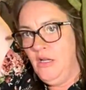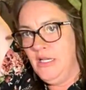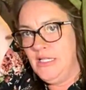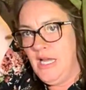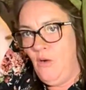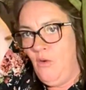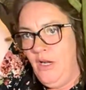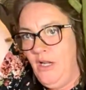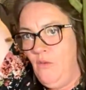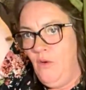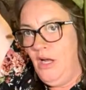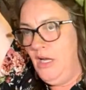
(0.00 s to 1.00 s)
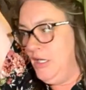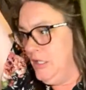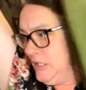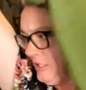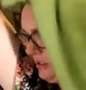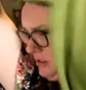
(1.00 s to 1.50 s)
Is that what it
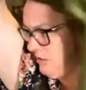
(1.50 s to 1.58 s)
was?